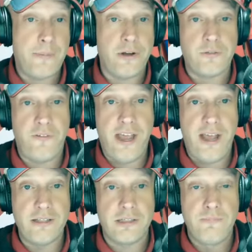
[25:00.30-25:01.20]
Capitals
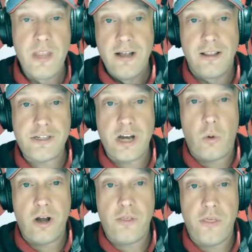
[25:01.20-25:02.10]
fans.
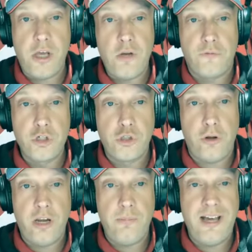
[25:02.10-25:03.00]
Listen, I want to thank you for
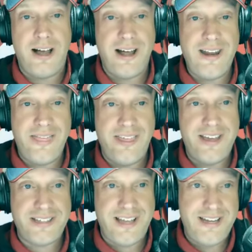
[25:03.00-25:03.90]
joining me on
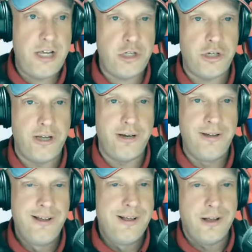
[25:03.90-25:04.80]
this
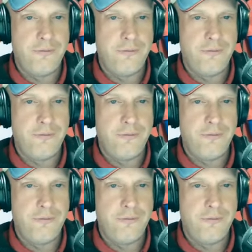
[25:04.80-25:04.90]
edition